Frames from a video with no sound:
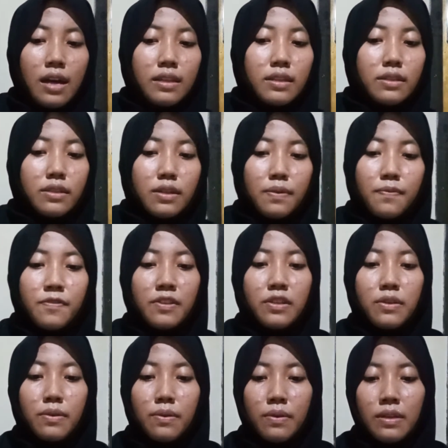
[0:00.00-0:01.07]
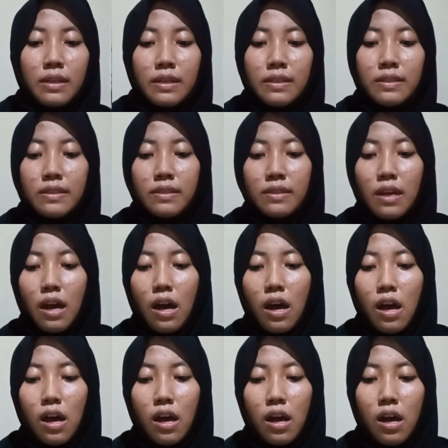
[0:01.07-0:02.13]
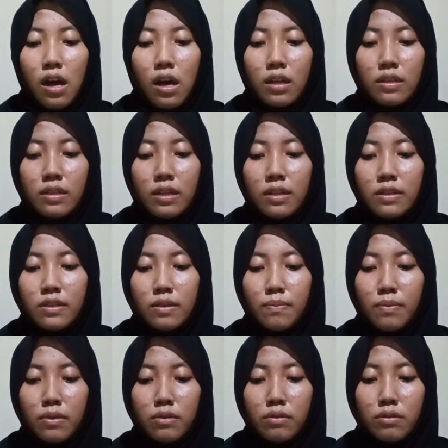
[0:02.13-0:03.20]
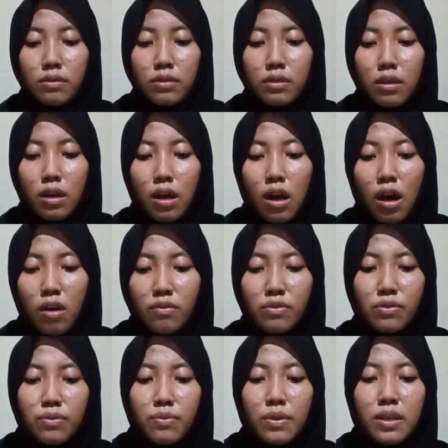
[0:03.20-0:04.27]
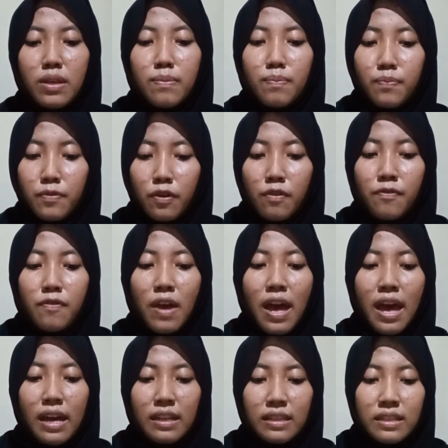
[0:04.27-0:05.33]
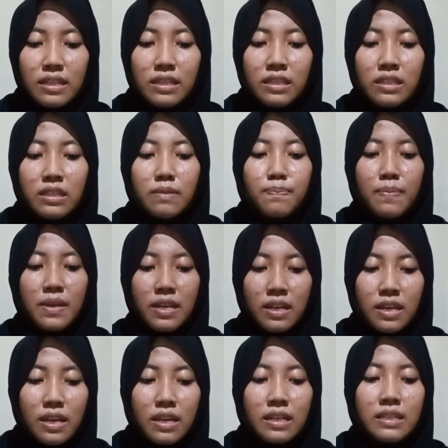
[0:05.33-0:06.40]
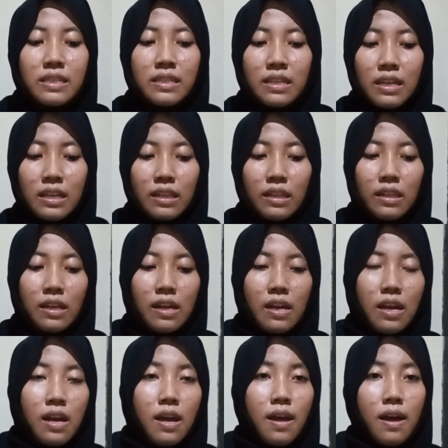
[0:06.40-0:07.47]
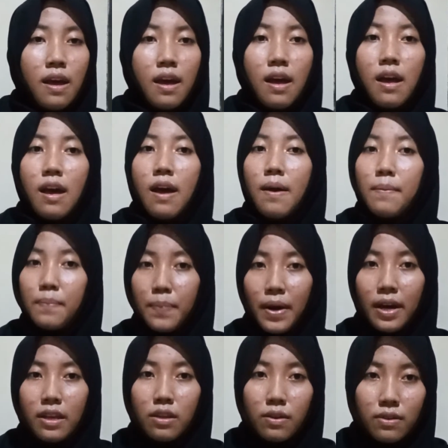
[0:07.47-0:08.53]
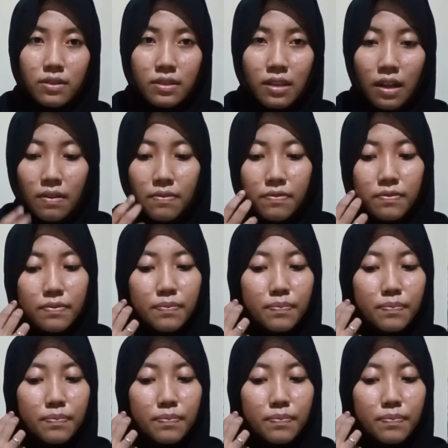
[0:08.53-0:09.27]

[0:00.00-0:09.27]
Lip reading: And the third video is tell us about how to improve English speaking skill by yourself.